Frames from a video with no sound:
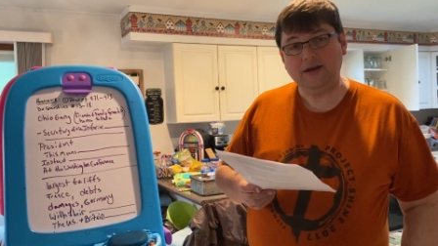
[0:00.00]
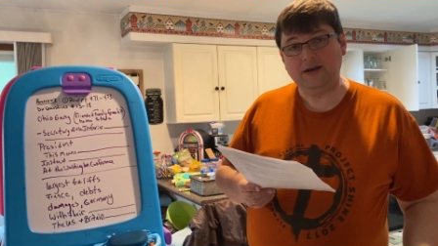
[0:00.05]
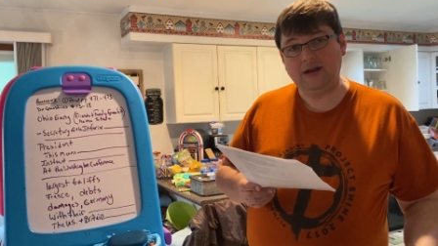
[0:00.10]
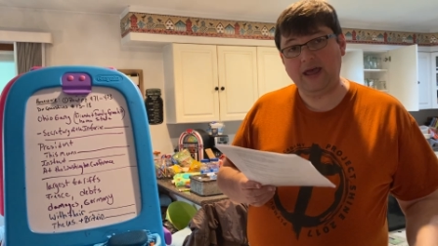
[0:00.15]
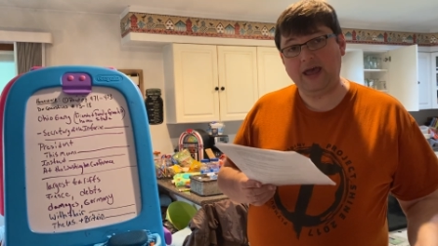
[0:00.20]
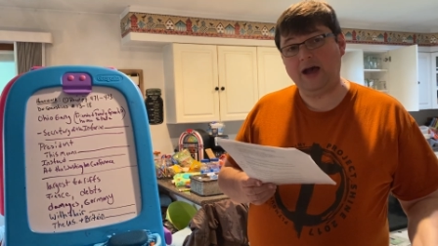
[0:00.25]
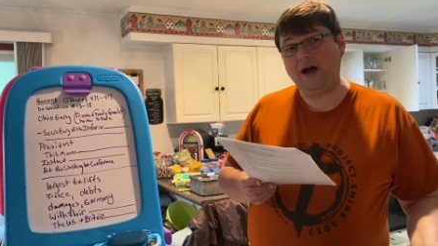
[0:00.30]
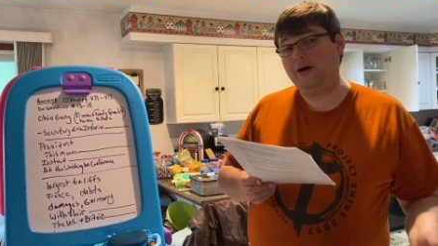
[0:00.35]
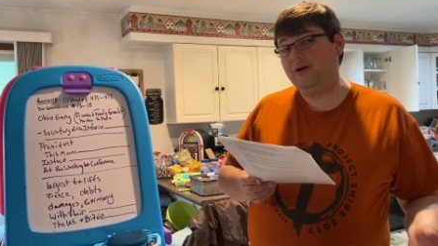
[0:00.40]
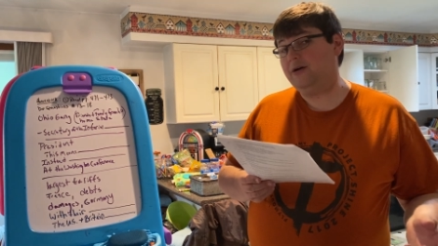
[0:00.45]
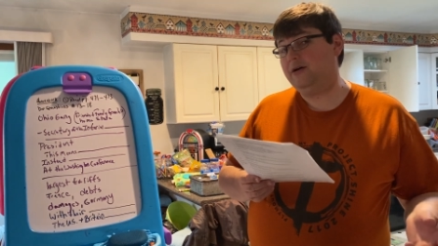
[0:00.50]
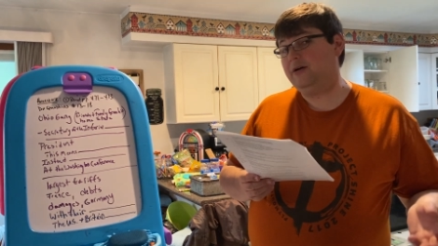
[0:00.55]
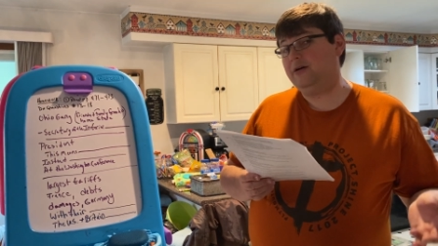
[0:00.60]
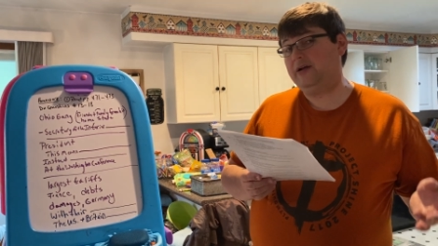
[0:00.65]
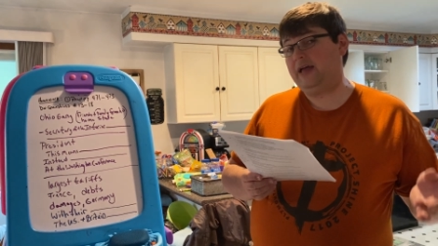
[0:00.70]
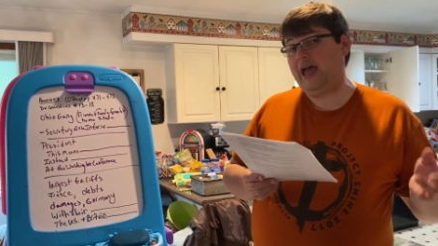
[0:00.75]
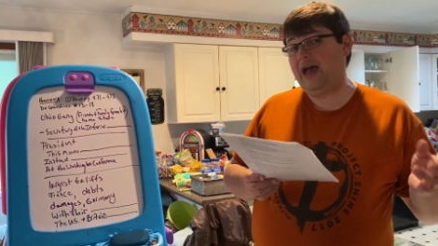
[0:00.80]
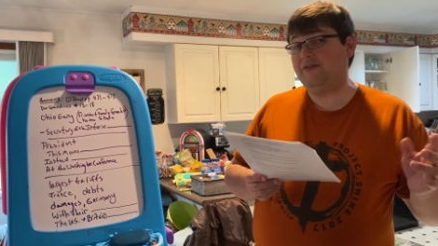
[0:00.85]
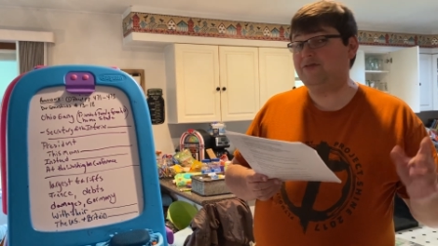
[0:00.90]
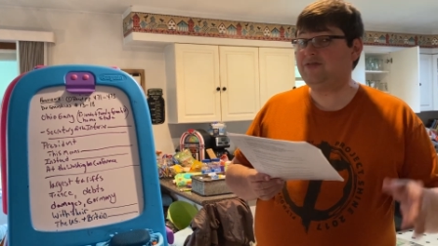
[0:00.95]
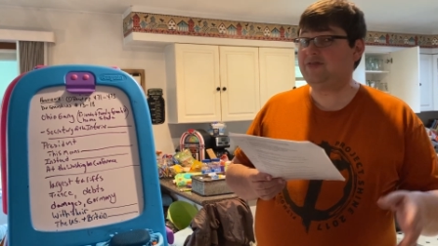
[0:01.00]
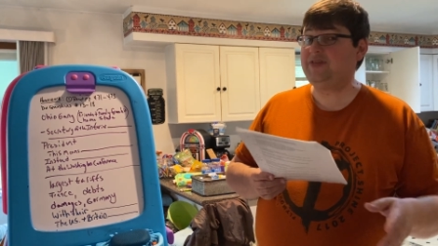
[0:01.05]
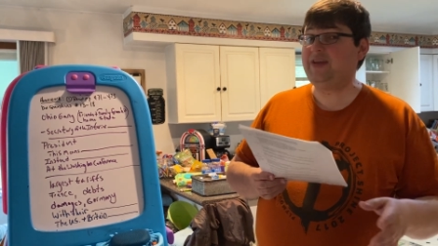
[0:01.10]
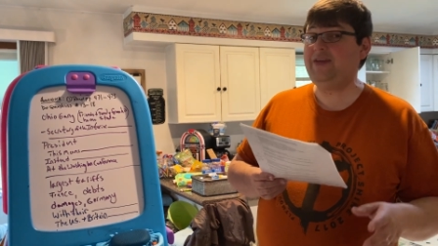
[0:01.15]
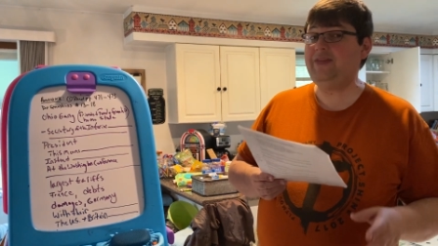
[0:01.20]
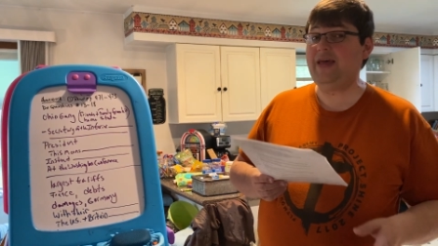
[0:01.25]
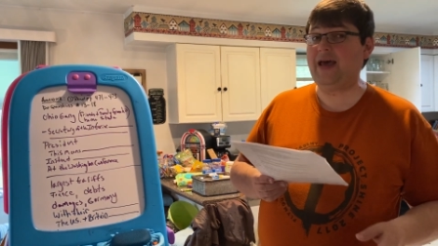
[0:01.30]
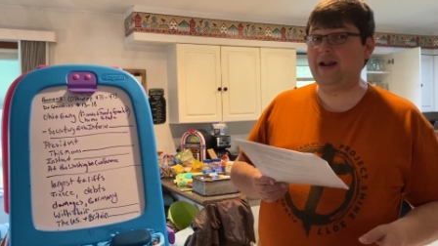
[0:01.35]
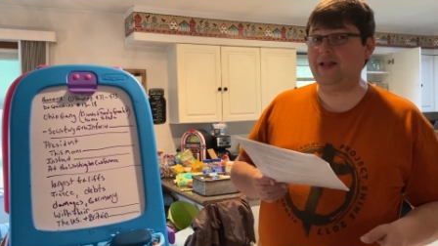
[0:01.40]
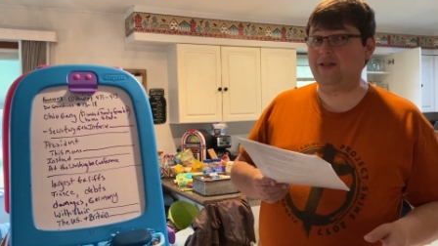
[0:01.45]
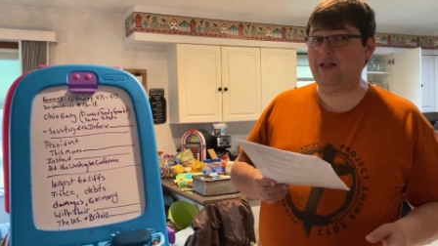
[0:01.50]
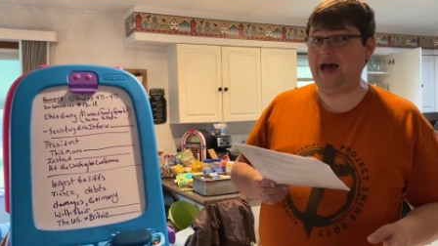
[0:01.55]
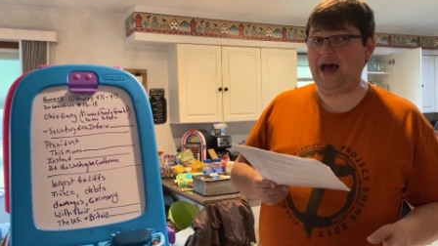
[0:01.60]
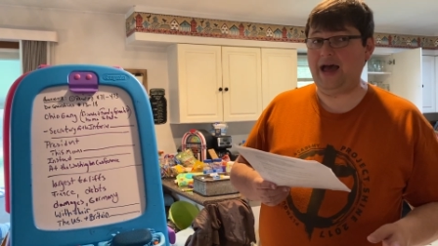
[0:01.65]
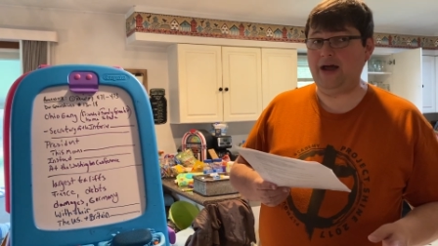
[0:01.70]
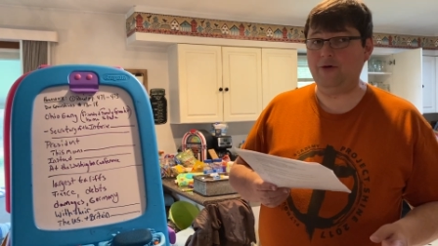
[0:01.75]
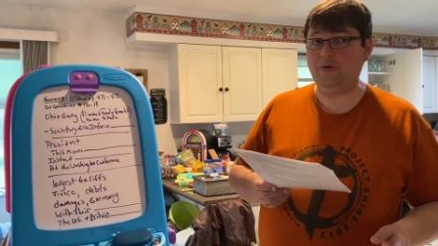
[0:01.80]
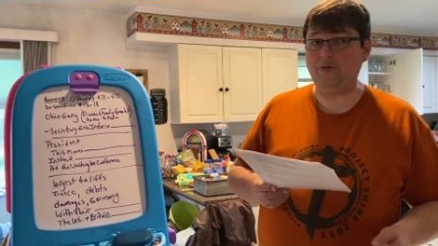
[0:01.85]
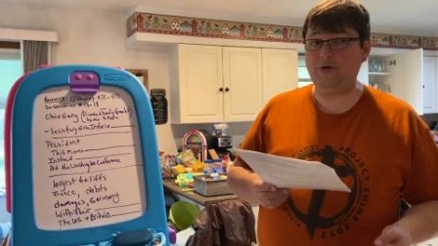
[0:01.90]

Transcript: Now, haven't seen that a lot.